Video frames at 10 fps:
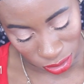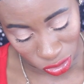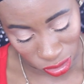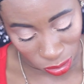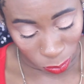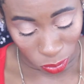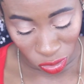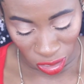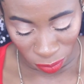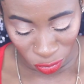adjustable
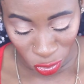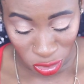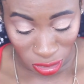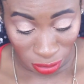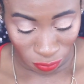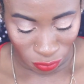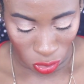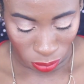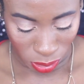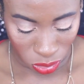straps first and
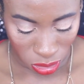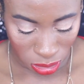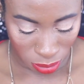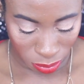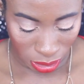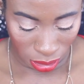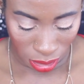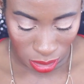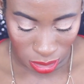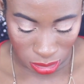foremost,
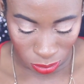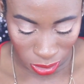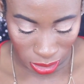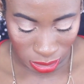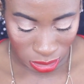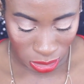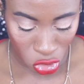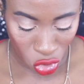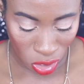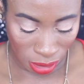because when I
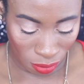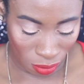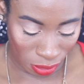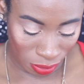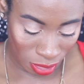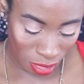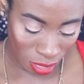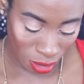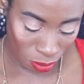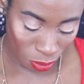did try on
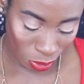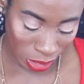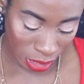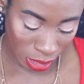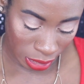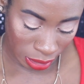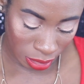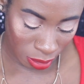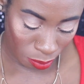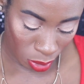the wig,
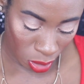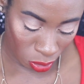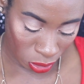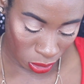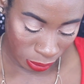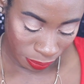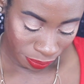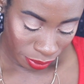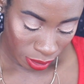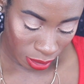like the model,
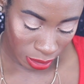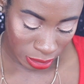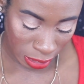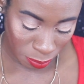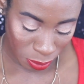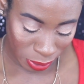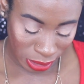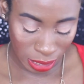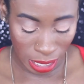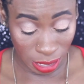the sample wig
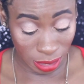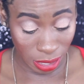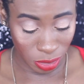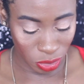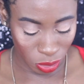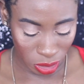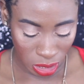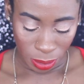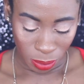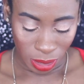that they had at the hair store,
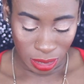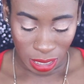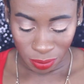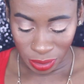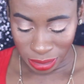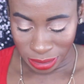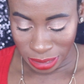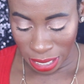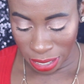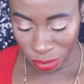it was kind of like a
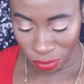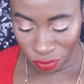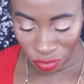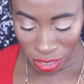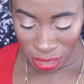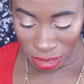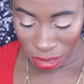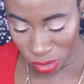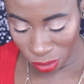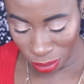tighter fit.
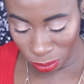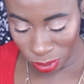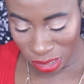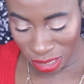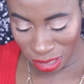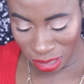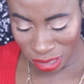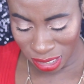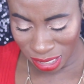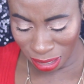So I would say that
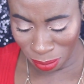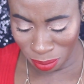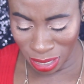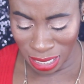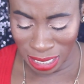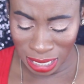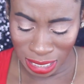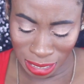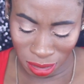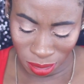this is like a
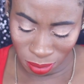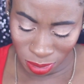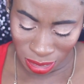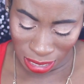medium